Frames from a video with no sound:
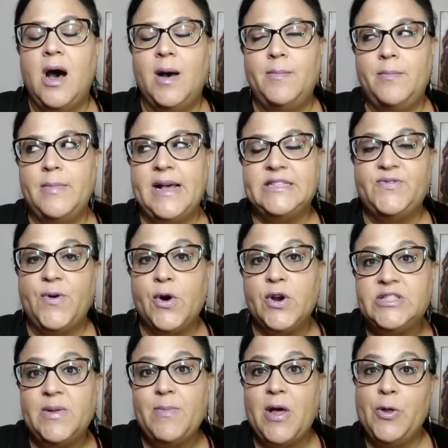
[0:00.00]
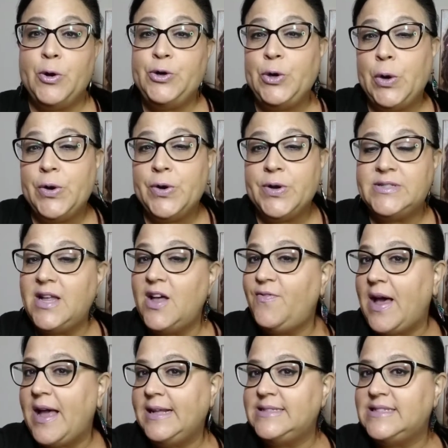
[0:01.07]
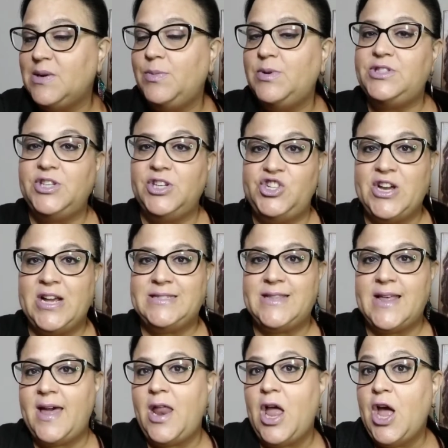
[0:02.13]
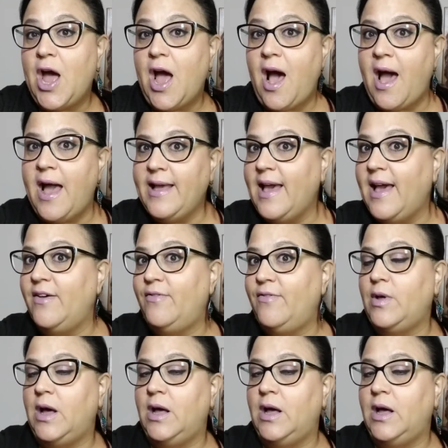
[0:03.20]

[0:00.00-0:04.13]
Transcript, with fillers: Um, as far as the mother-daughter stuff, I had someone suggest that I have,